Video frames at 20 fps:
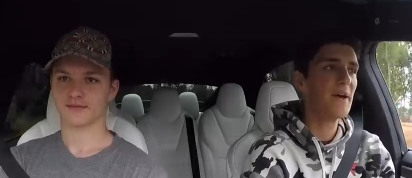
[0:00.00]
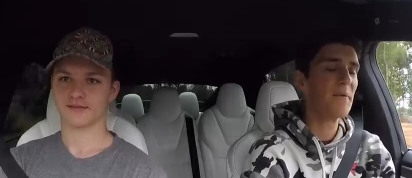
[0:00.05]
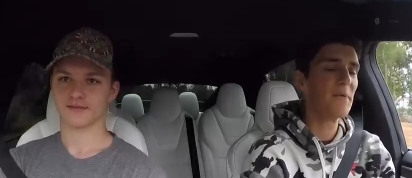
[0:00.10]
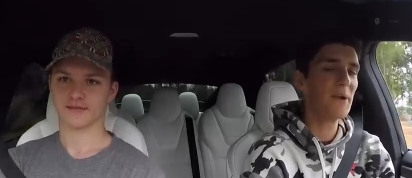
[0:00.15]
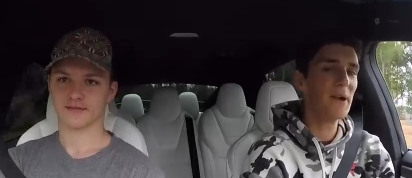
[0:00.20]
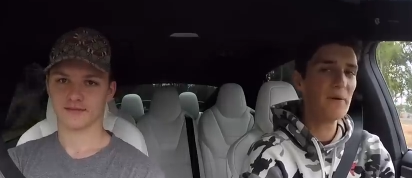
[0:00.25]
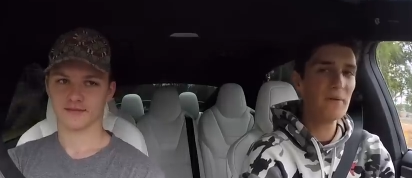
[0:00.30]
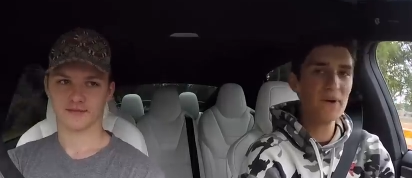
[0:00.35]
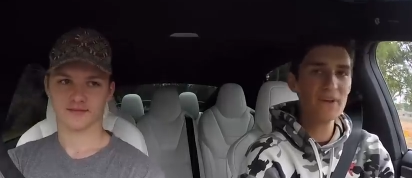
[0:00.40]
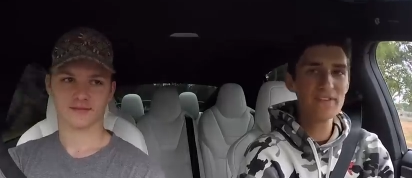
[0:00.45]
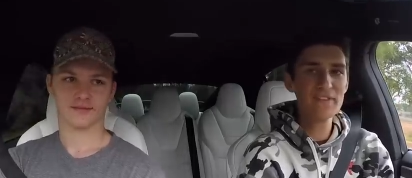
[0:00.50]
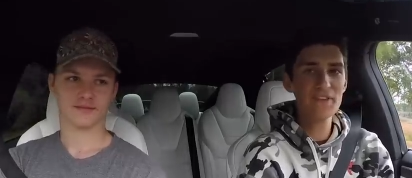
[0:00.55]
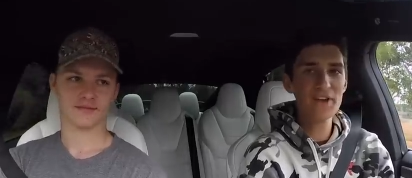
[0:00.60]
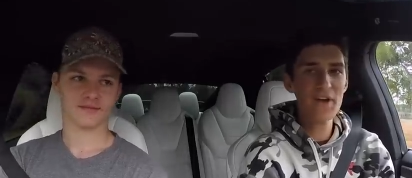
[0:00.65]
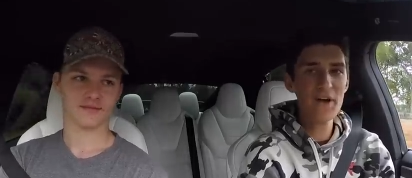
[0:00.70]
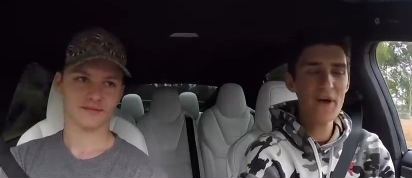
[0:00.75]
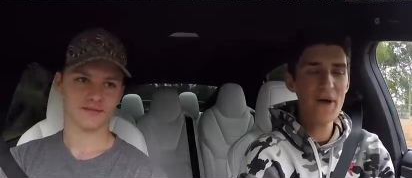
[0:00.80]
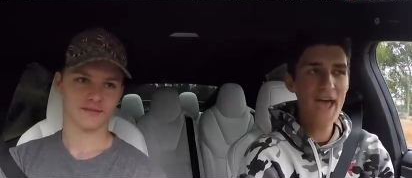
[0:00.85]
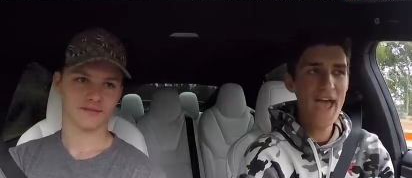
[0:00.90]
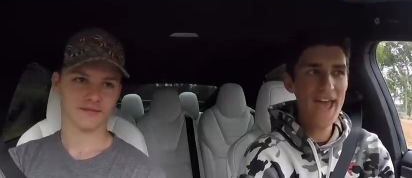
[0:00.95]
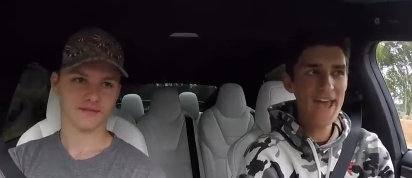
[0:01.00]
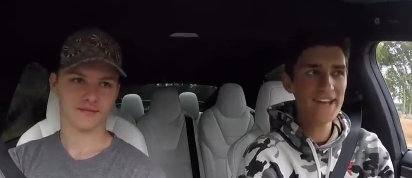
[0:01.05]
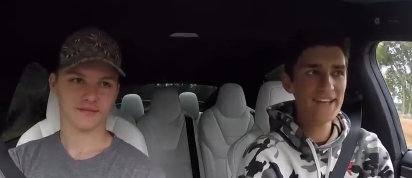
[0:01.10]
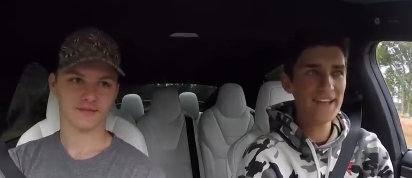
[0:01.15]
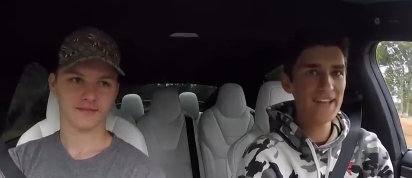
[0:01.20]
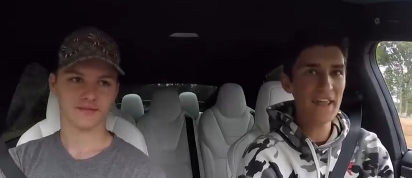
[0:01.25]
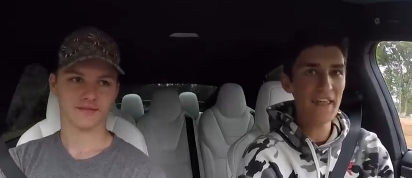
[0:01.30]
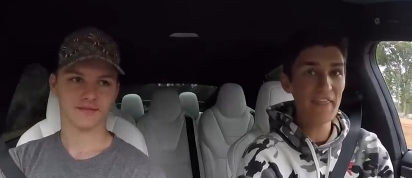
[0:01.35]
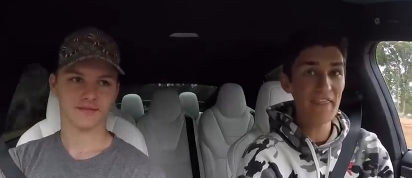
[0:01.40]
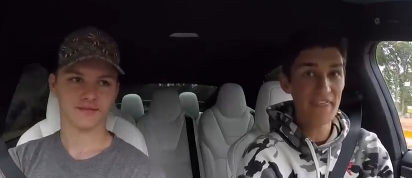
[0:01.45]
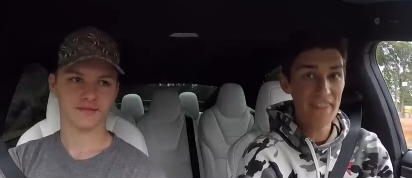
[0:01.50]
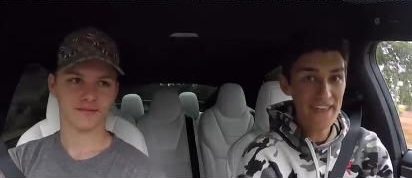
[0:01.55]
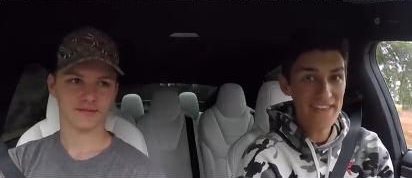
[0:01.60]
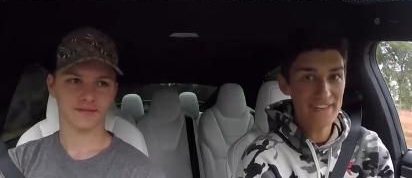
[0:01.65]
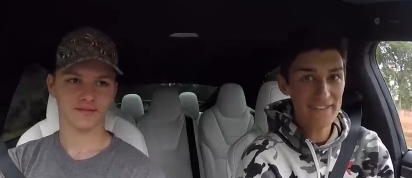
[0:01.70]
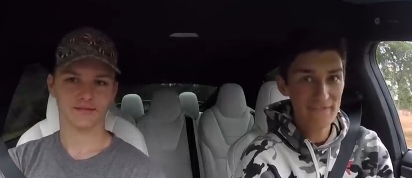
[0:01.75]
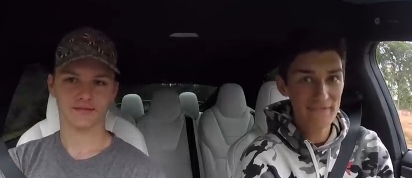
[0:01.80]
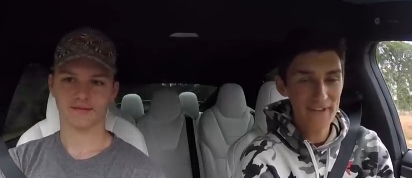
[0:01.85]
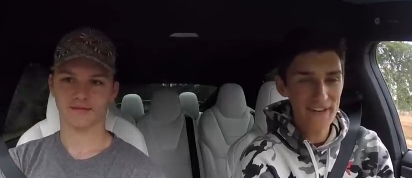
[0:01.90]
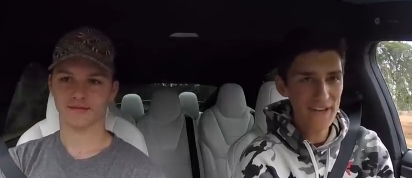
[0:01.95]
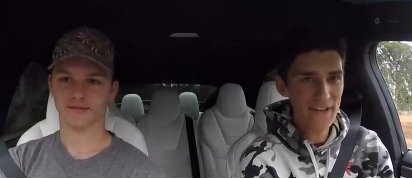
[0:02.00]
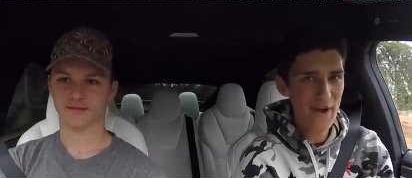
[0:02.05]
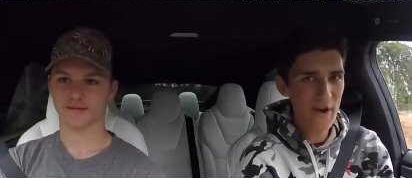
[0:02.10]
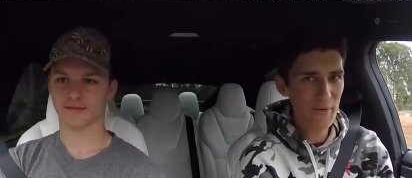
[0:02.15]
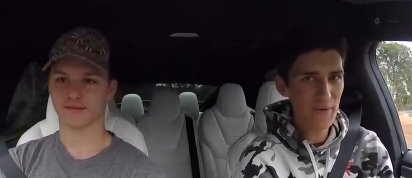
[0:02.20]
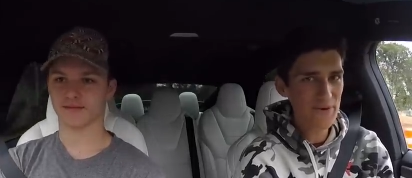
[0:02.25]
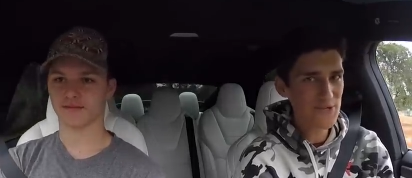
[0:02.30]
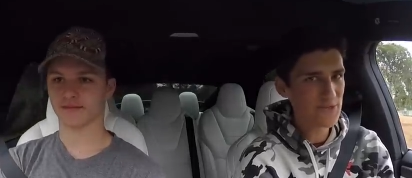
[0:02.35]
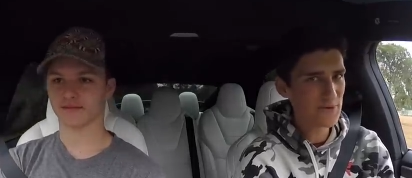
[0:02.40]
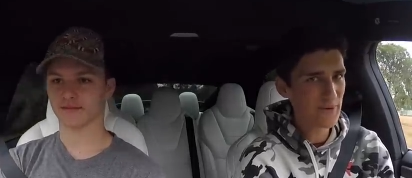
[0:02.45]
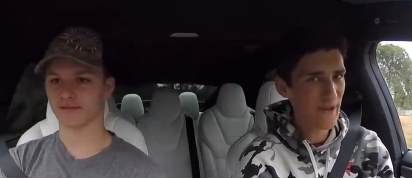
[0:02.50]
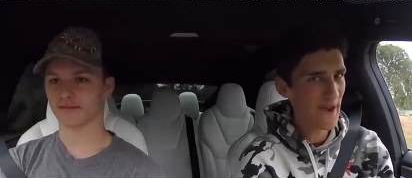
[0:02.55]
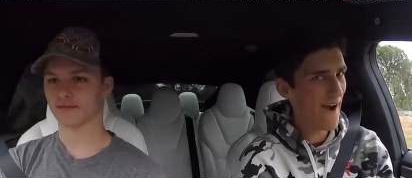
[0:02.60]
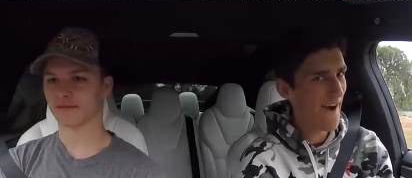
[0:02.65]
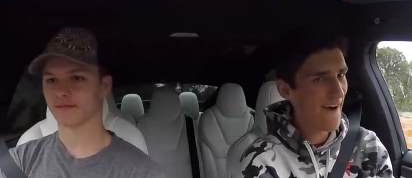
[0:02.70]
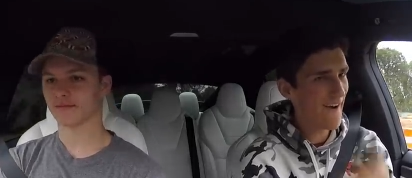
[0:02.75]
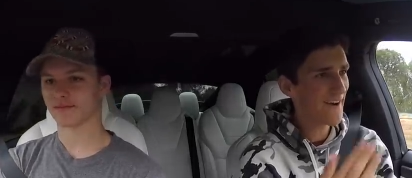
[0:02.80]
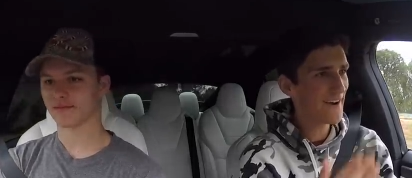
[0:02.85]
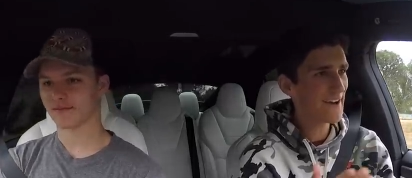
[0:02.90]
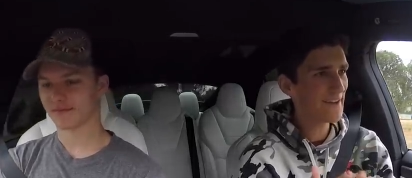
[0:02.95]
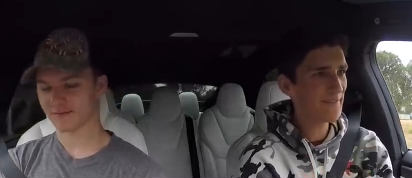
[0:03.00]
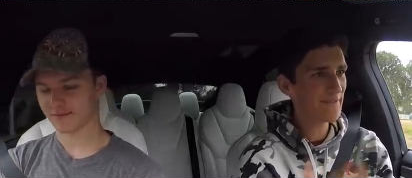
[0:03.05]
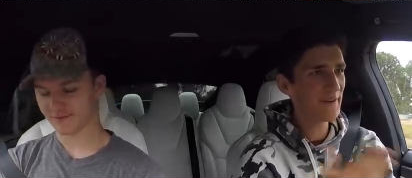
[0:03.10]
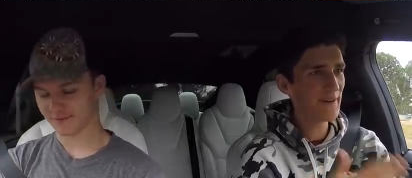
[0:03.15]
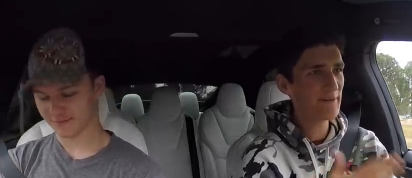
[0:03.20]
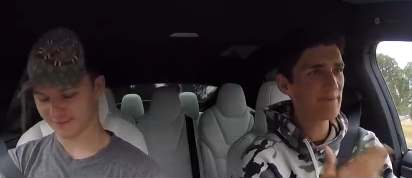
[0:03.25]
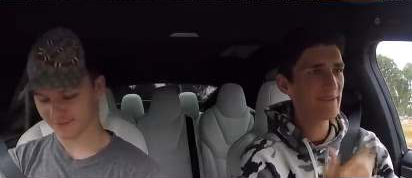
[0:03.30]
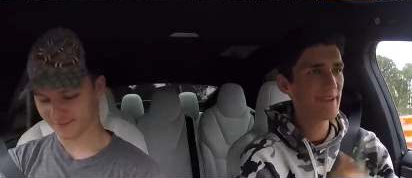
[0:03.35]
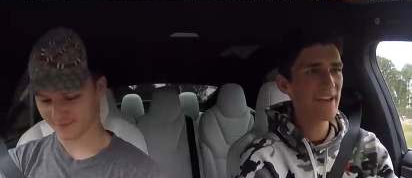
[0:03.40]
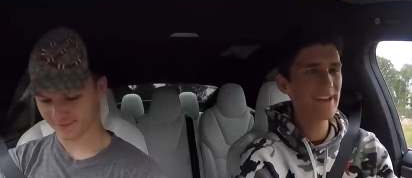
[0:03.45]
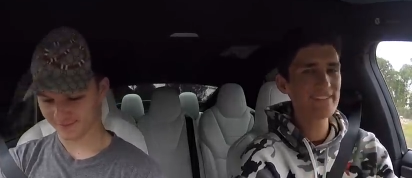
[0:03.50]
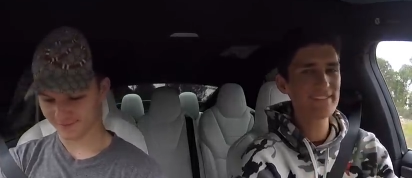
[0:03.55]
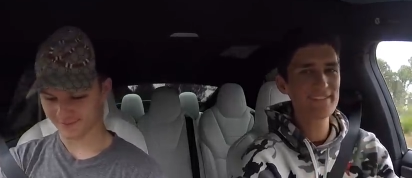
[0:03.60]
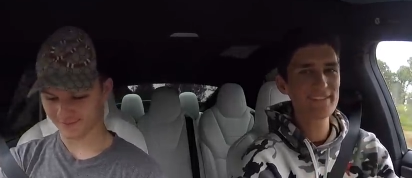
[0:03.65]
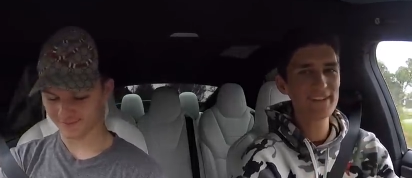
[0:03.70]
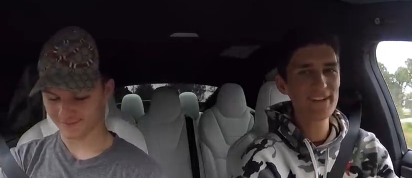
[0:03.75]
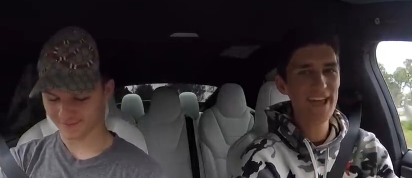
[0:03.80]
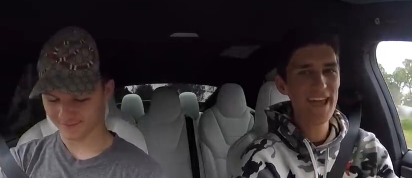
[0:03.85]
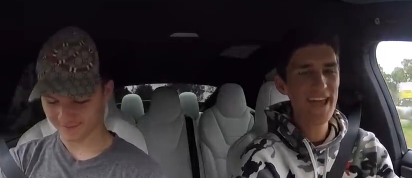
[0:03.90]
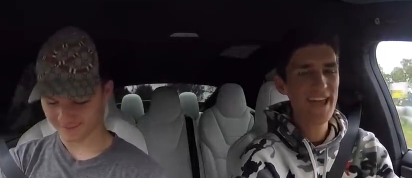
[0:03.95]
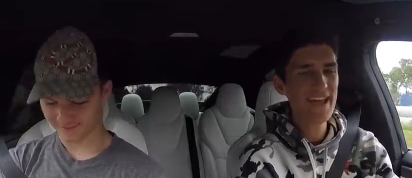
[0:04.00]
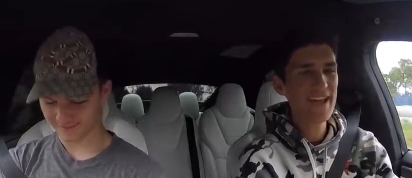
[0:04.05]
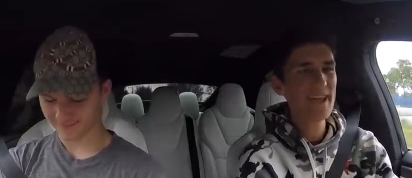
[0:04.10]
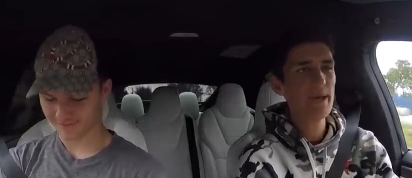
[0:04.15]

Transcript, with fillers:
Speaker 1: when I went to go edit this video, which we already filmed yesterday,